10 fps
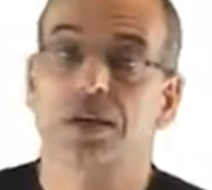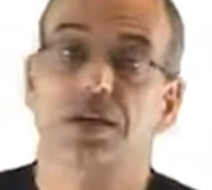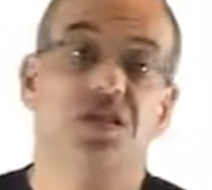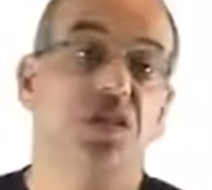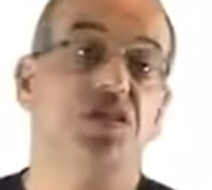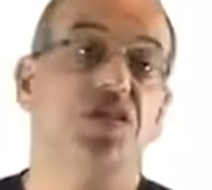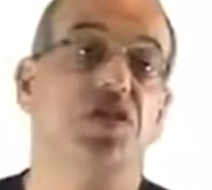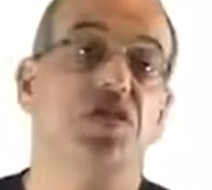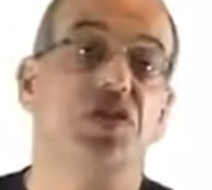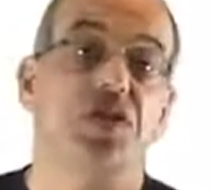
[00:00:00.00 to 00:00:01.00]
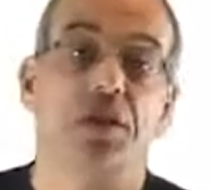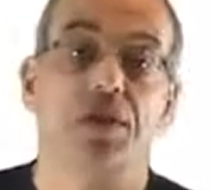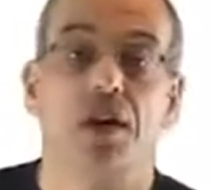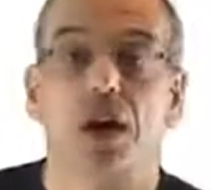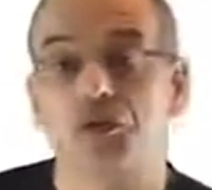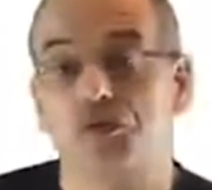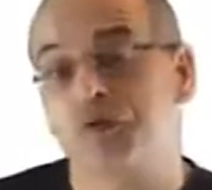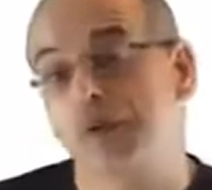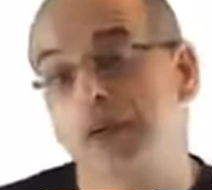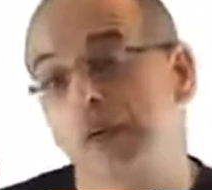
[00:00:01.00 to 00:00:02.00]
that the sensitivity
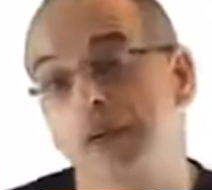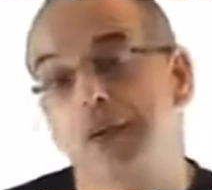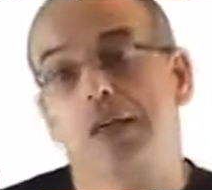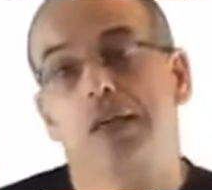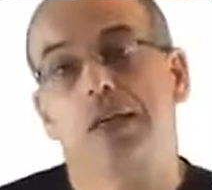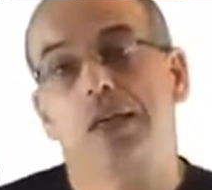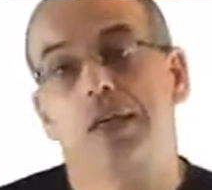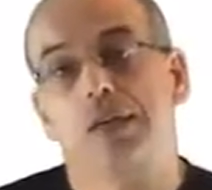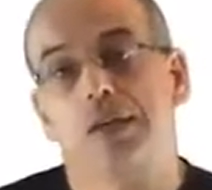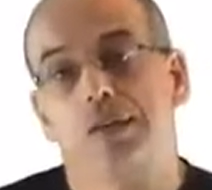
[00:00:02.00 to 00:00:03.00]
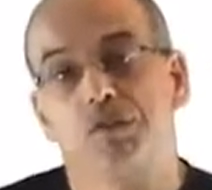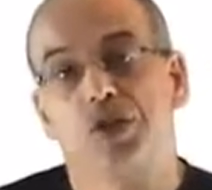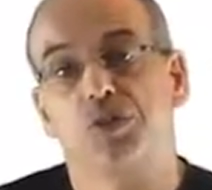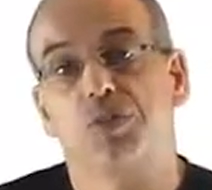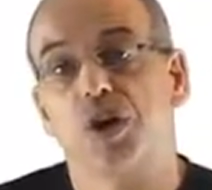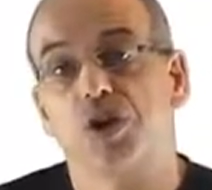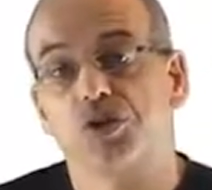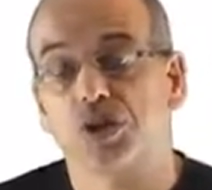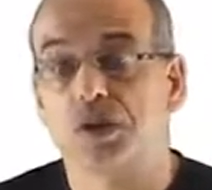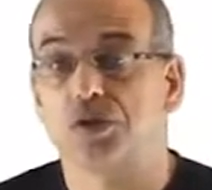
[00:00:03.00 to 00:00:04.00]
of um, the
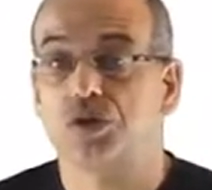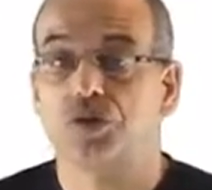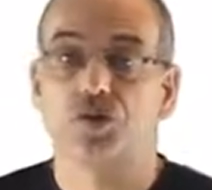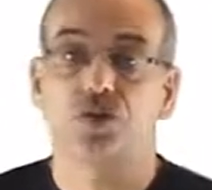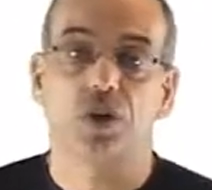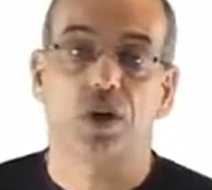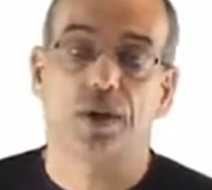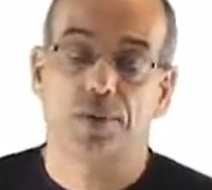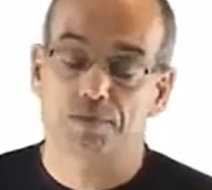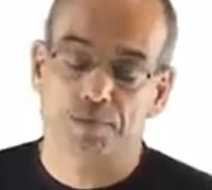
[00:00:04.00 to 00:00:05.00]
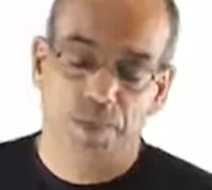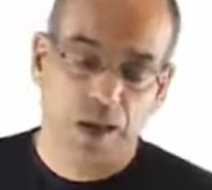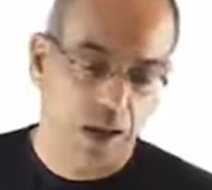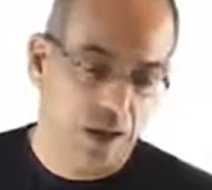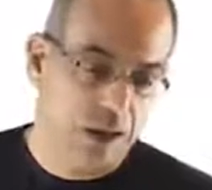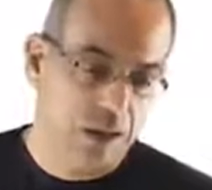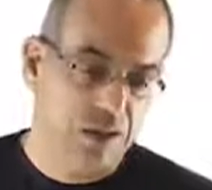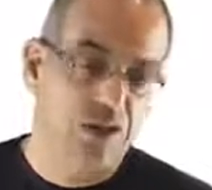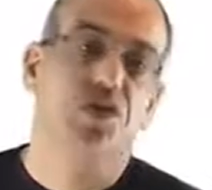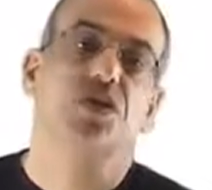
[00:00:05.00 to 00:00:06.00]
topology to um, uh,
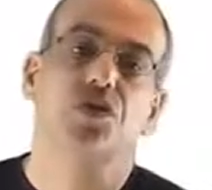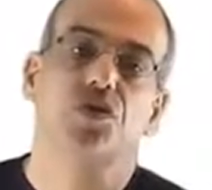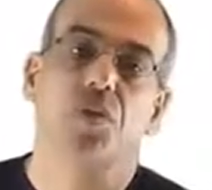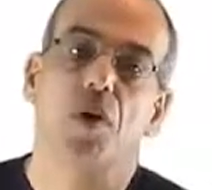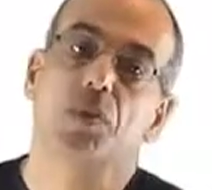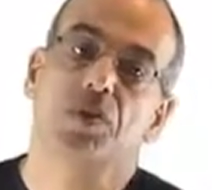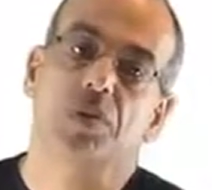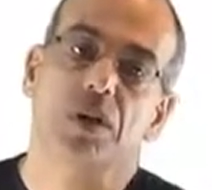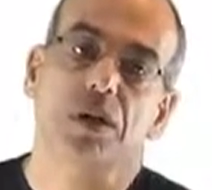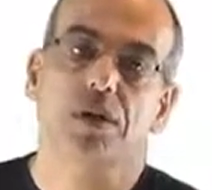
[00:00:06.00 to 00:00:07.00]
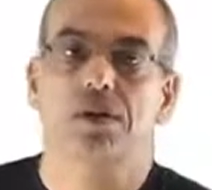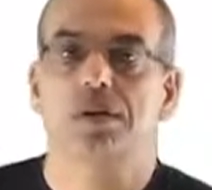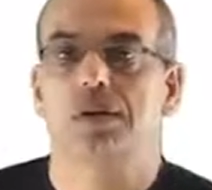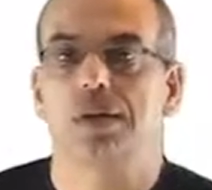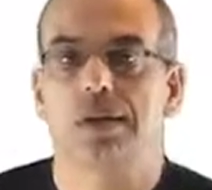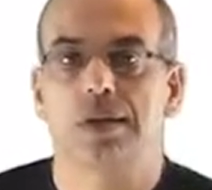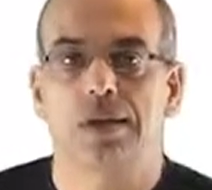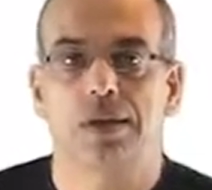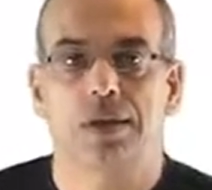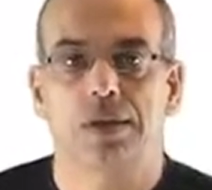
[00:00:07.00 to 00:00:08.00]
distance from optimal
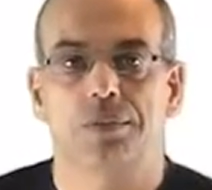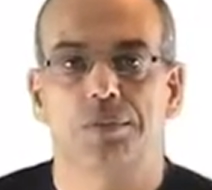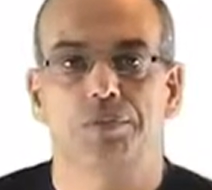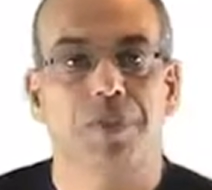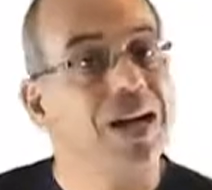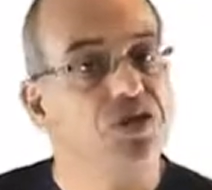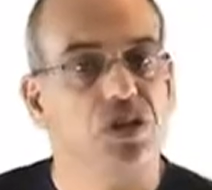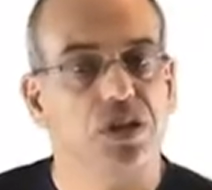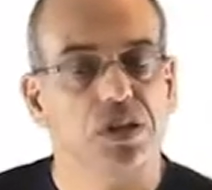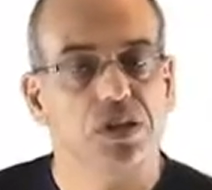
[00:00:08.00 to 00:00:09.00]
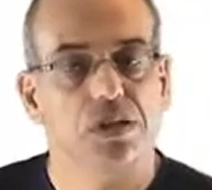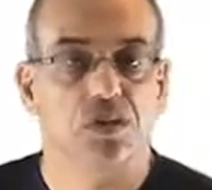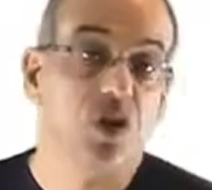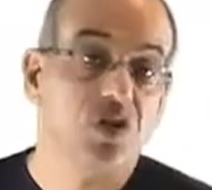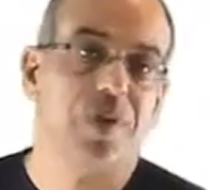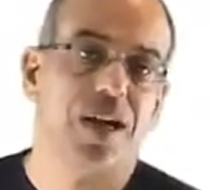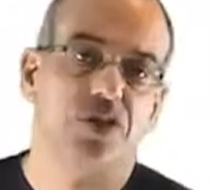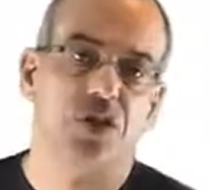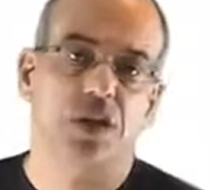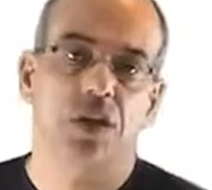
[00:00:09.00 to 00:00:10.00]
uh, matching, noise
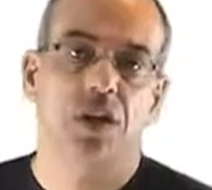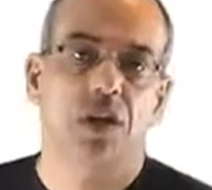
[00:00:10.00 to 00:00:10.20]
matching,